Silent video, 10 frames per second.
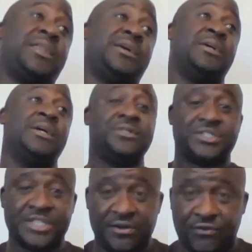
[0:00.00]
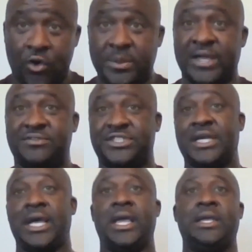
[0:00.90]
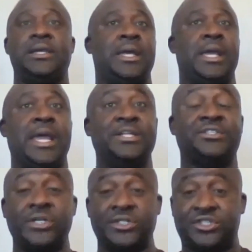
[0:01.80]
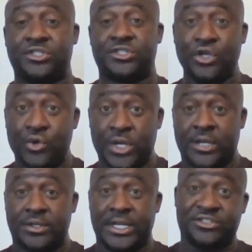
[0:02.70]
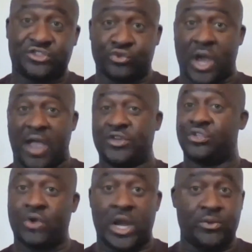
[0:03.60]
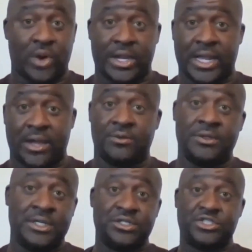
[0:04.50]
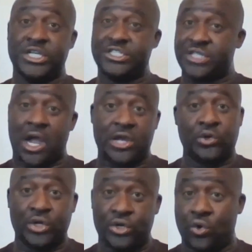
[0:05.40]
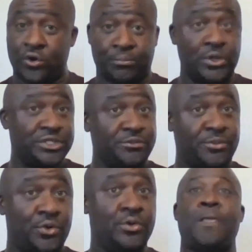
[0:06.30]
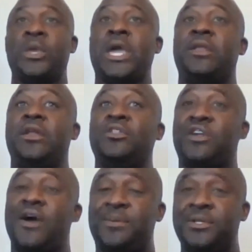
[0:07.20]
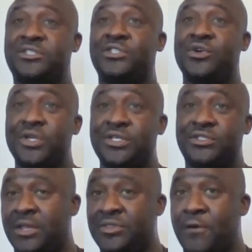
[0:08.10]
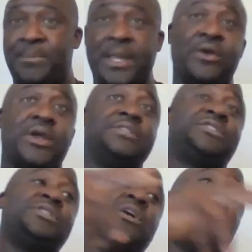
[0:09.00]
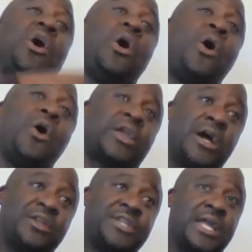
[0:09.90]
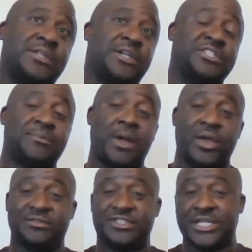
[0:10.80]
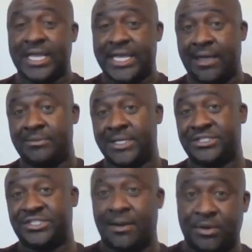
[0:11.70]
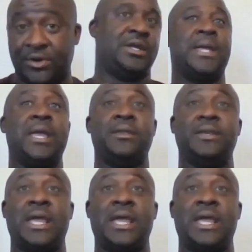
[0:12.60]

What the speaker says: of stiff arming FCA, and it's a student that's driving the train right now. She's knocking on the door of the principal. We got another couple of students, their parents are contacting us about FCA camp this summer, and